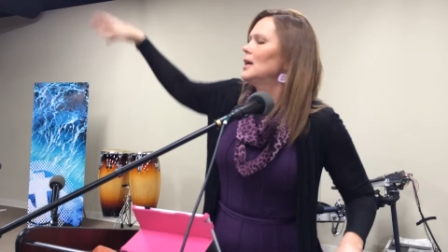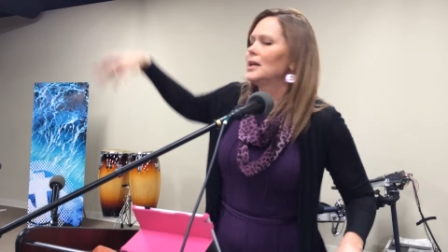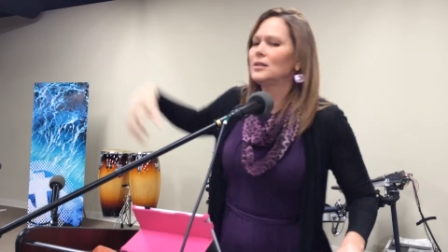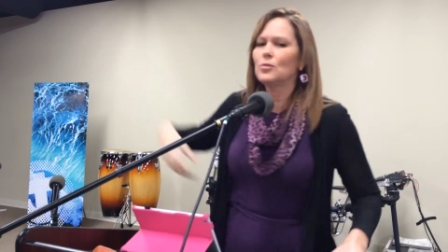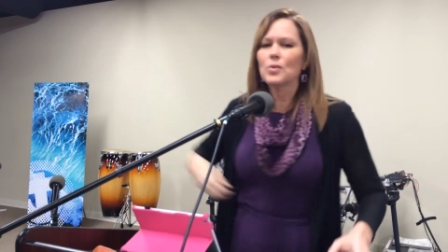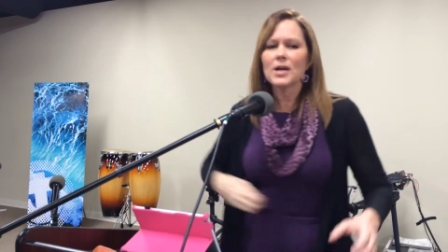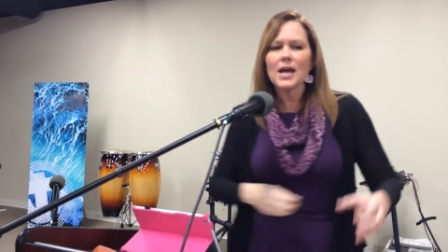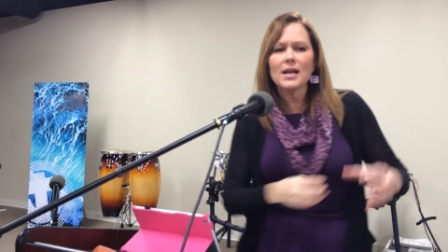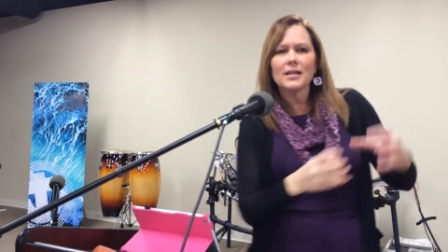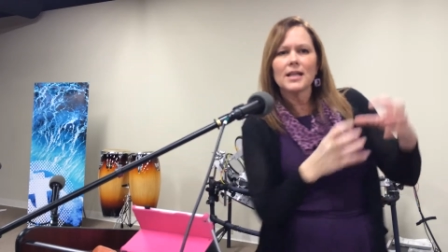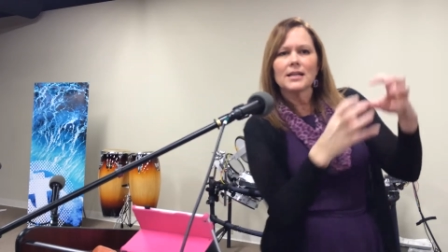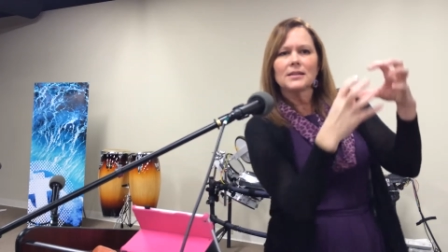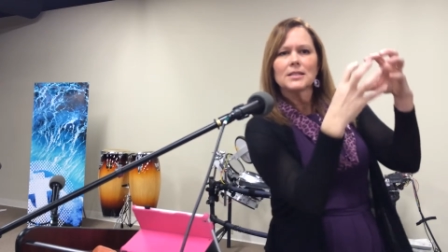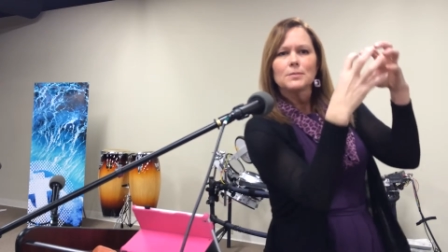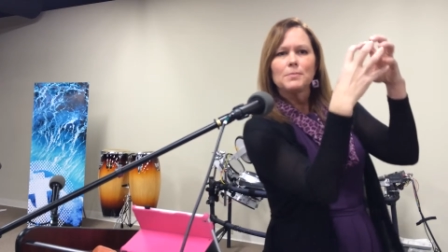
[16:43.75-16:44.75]
and then we're kind of
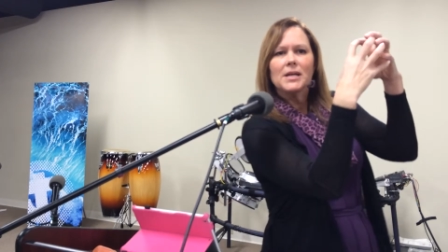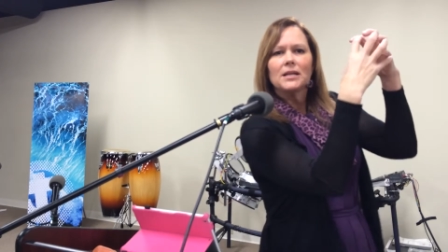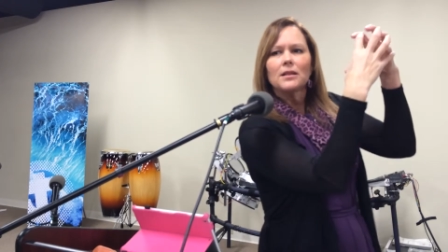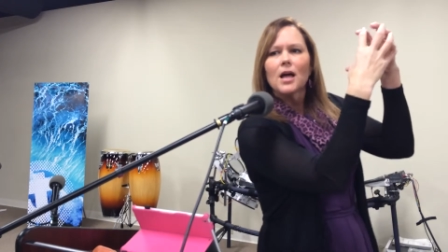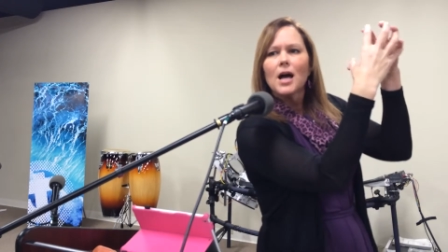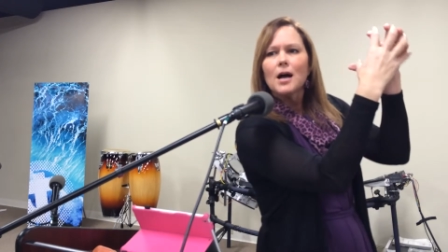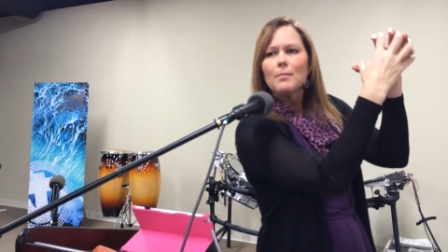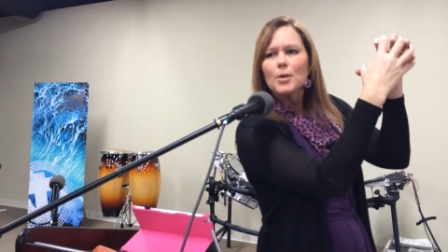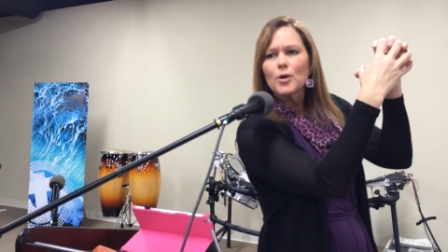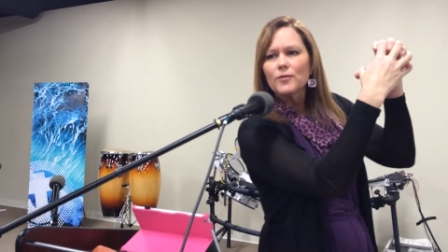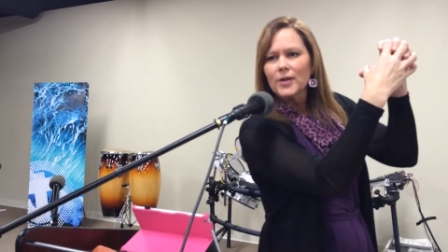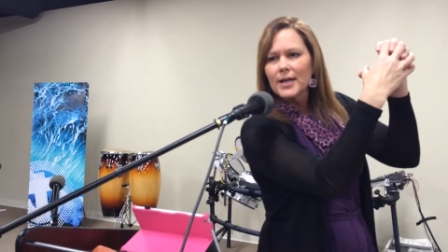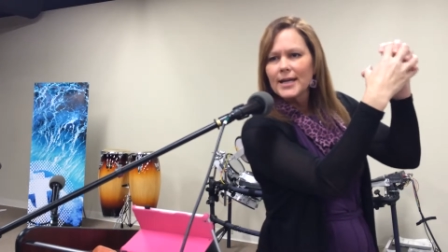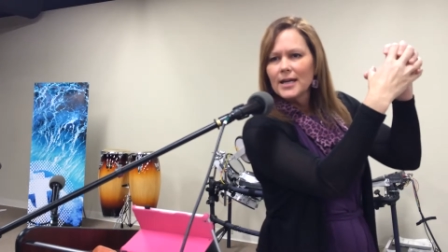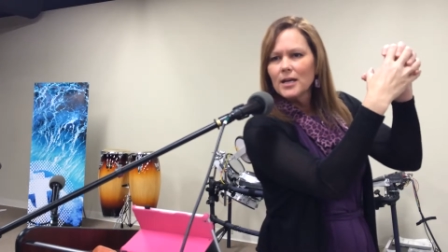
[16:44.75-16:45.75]
like this big glob
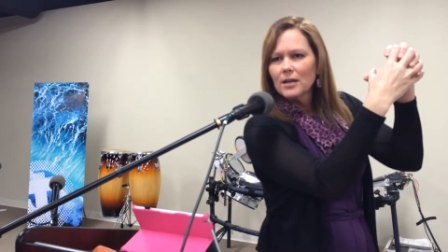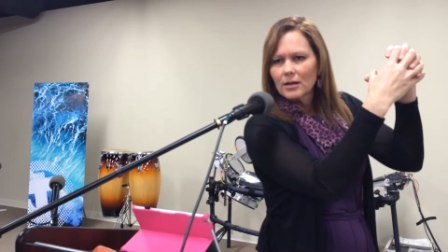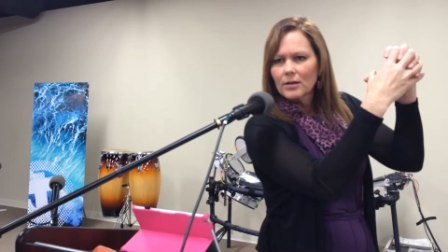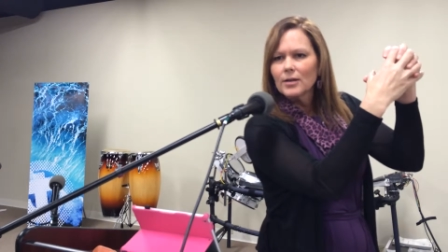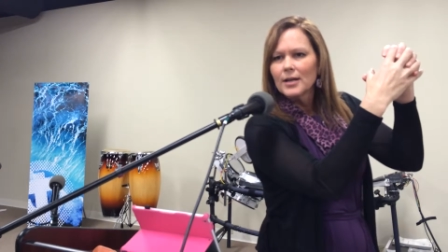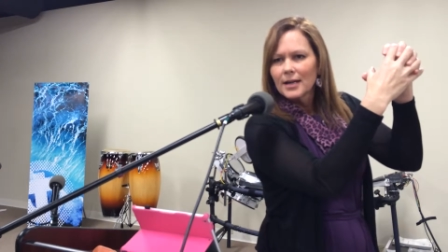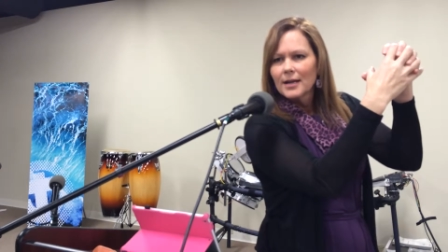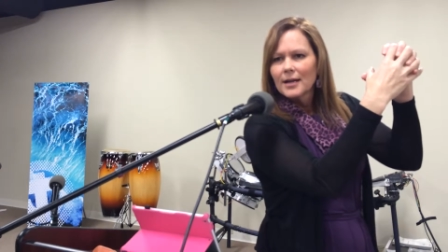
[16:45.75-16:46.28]
over here.